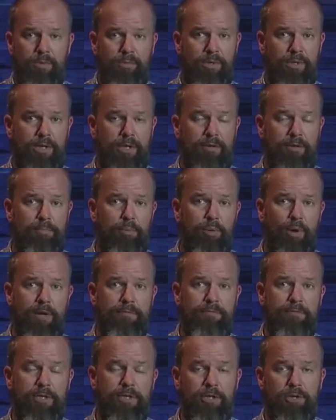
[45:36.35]
We'd love to
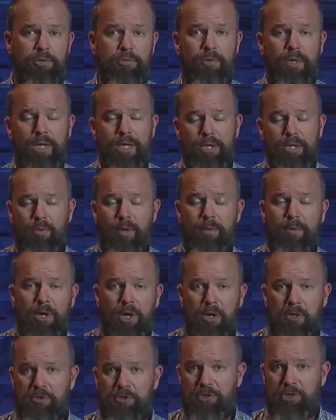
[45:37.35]
pray for you. We would
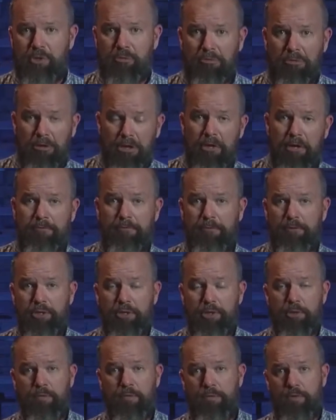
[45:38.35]
also love for
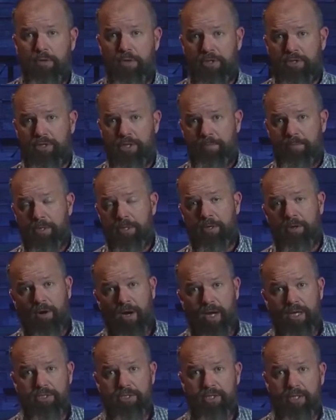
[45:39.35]
you, if you accepted
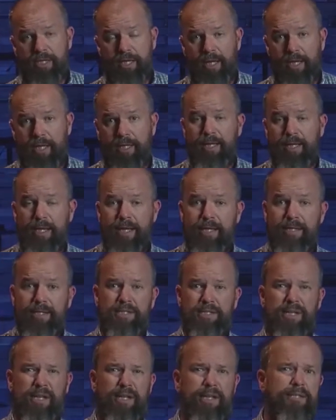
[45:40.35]
Christ today, to
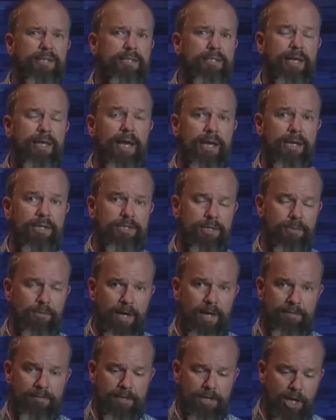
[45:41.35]
send us a text.
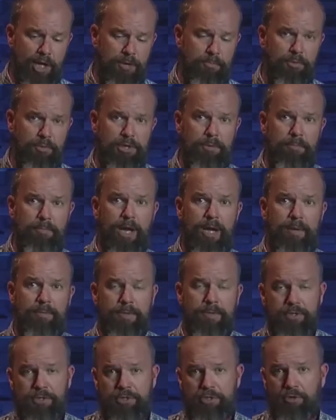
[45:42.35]
We have a number at the bottom
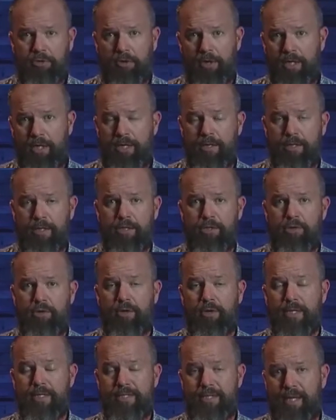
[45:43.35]
of the screen that you
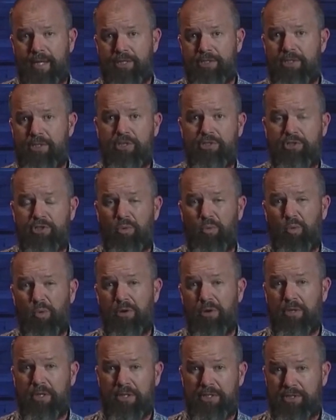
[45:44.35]
can text us the
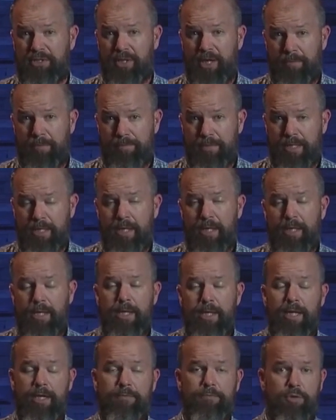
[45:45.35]
word accept
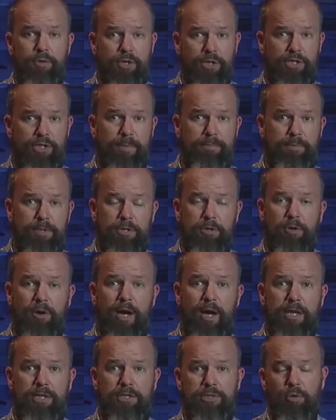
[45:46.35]
if you accepted
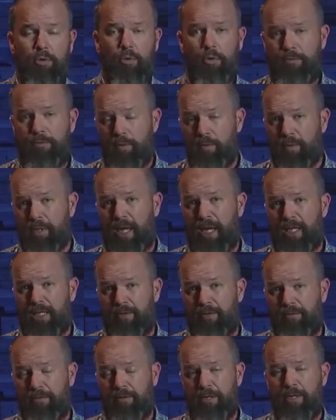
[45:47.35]
Christ, or if you would like
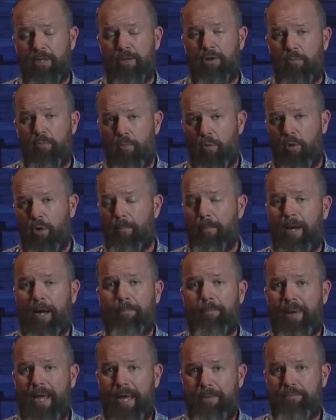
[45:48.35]
to know more
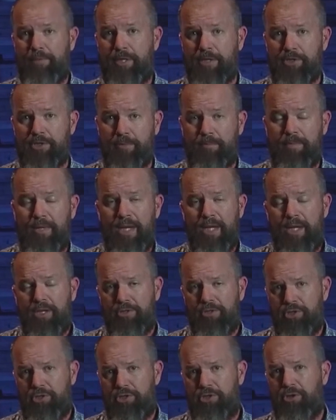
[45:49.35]
about baptism,
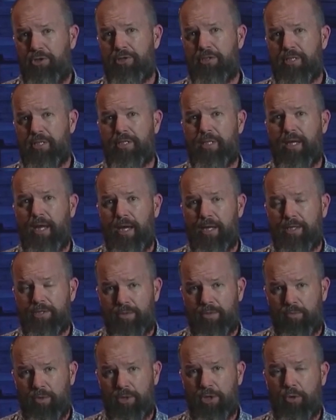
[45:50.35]
just shoot us a
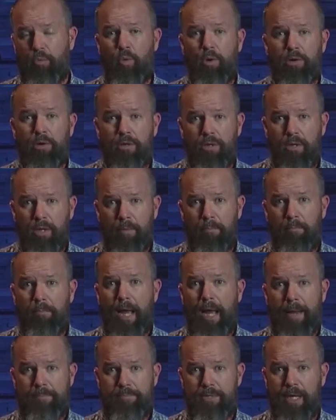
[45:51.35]
text with the word
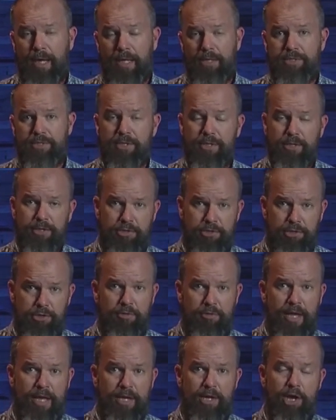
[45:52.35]
baptize
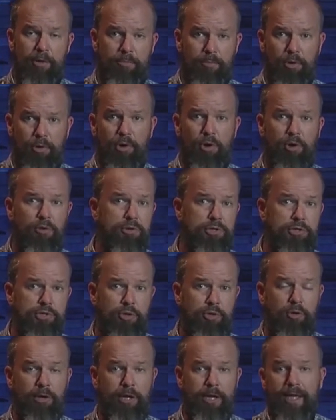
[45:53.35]
to that number on the
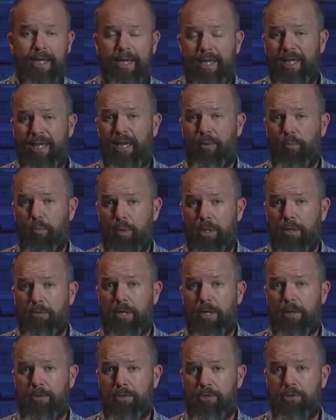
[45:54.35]
screen and we'll
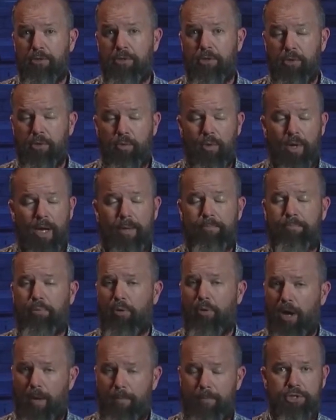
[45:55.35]
get to you. I
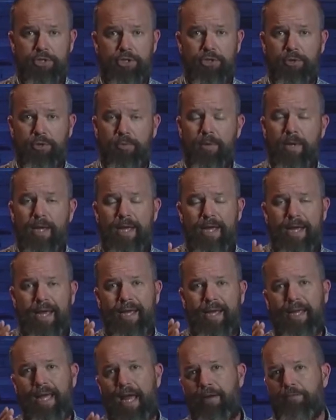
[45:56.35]
promise you.
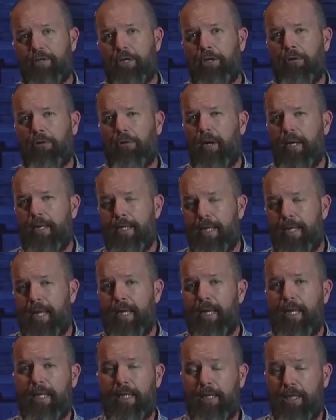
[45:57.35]
Hey, have a great
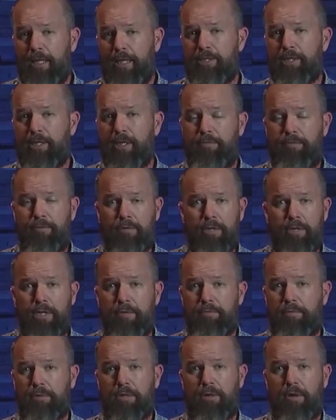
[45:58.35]
day. And listen, if you're
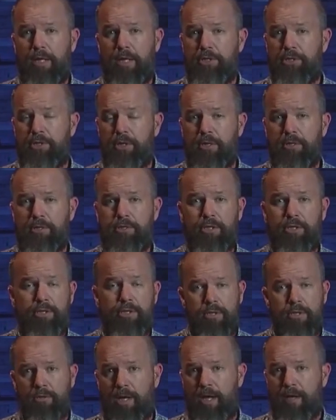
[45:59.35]
looking for a great church
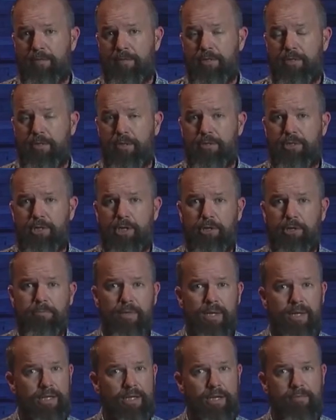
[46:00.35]
don't have a church home,
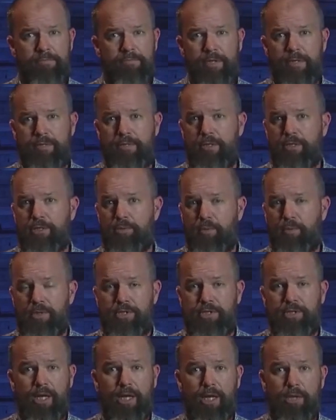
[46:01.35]
come visit us one
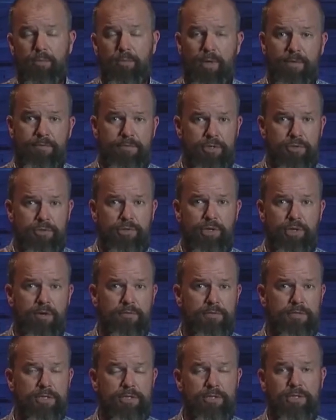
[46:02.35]
Sunday. We have two
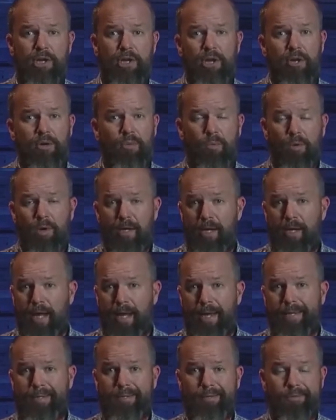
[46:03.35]
services, one
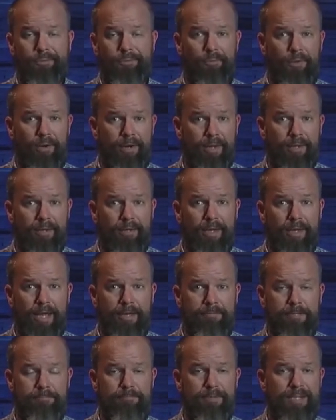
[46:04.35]
9, one at
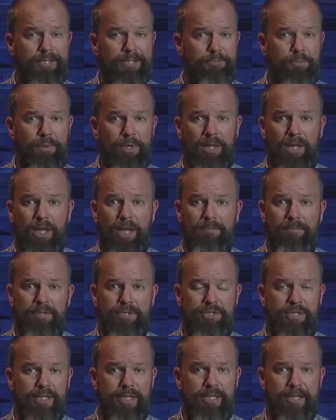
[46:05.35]
11. We'd love to
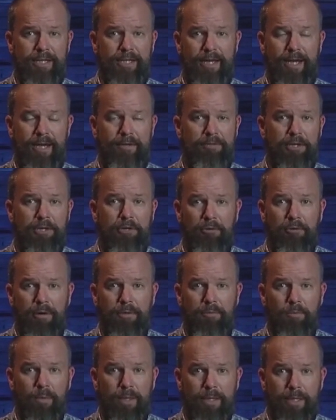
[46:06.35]
see you. Have a
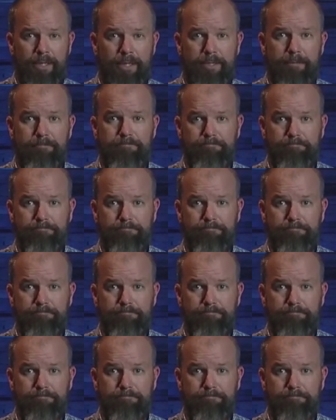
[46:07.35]
great week.